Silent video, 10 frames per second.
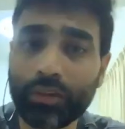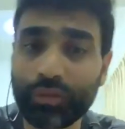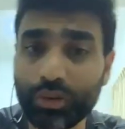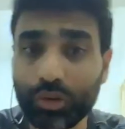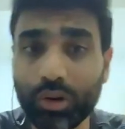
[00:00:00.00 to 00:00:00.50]

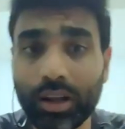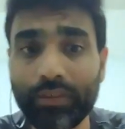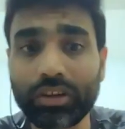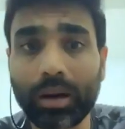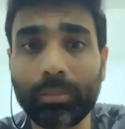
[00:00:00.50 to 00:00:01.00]
If you do not
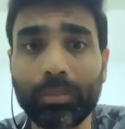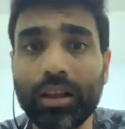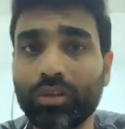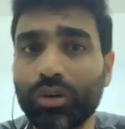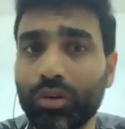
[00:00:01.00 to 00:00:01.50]
have
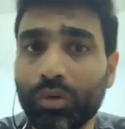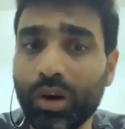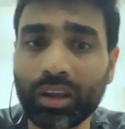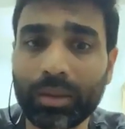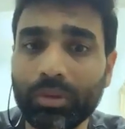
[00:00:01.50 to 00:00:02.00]
dumbbells or you don't
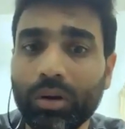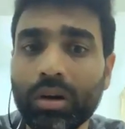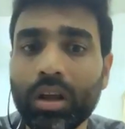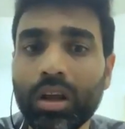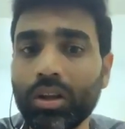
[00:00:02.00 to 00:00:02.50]
want to keep
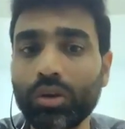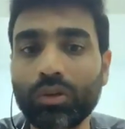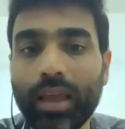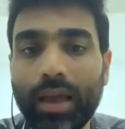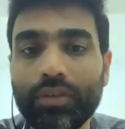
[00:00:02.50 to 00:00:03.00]

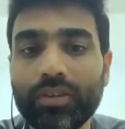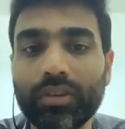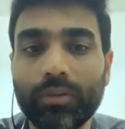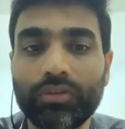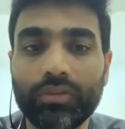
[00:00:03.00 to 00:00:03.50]
those heavy
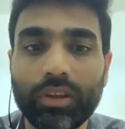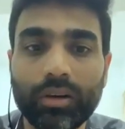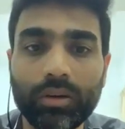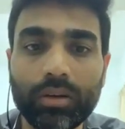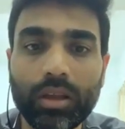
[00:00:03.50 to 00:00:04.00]
stuff,
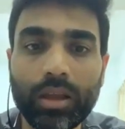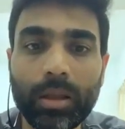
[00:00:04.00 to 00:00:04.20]
you know.